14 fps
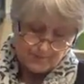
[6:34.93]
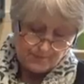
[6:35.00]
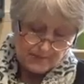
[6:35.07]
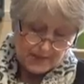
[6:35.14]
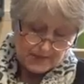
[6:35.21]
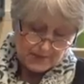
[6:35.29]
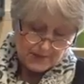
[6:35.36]

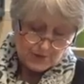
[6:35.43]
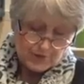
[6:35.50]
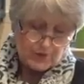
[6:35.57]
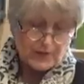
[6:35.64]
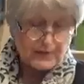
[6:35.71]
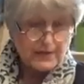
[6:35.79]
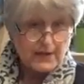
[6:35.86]
And I use
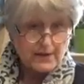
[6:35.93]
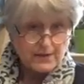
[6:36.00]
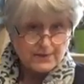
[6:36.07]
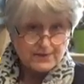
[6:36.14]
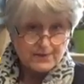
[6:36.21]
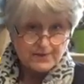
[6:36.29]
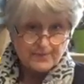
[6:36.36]
shredded
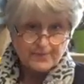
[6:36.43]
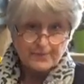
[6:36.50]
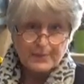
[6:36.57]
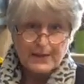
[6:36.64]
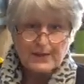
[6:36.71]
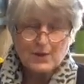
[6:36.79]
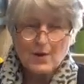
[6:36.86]
carrots. But
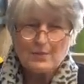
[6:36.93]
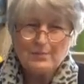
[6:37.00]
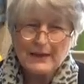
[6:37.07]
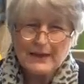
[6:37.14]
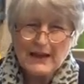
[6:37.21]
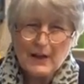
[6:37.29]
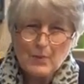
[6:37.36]
I thought,
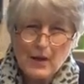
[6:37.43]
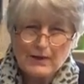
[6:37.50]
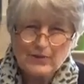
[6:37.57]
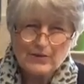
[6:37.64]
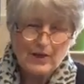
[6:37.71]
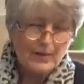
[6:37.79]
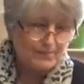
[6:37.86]
man, I want
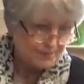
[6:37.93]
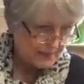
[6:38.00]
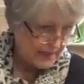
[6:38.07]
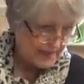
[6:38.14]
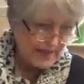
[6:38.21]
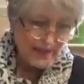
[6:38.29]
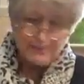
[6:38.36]
some.
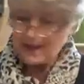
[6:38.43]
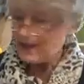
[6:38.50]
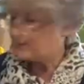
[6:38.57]
And that bag